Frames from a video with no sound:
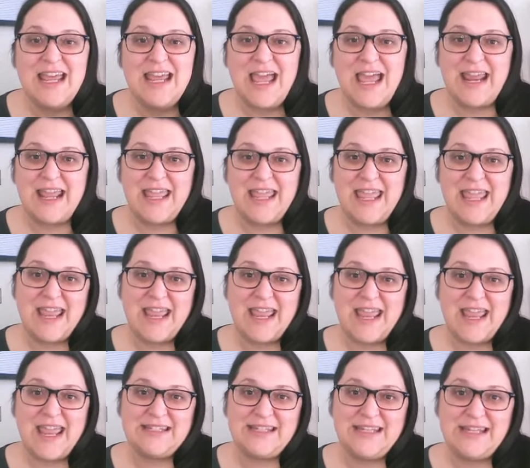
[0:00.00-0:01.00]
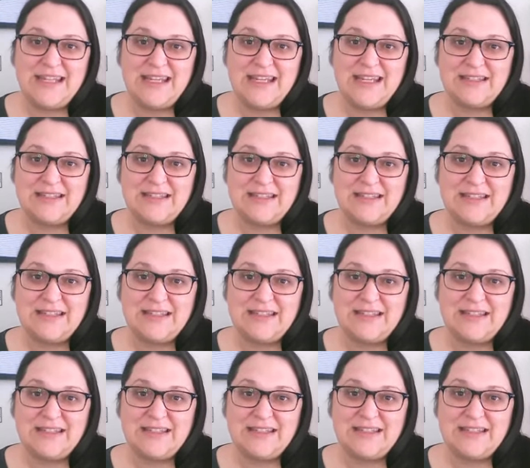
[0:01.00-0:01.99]
and I can't see some of your
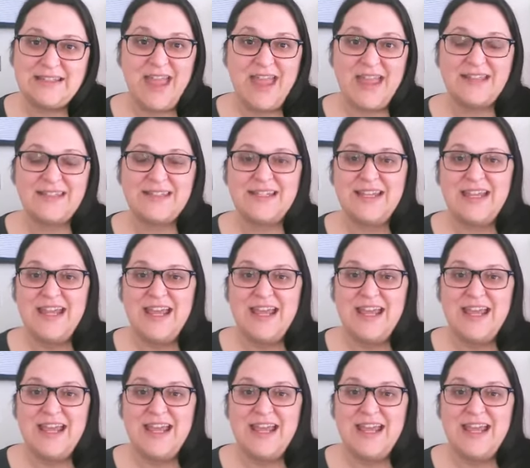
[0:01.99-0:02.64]
comments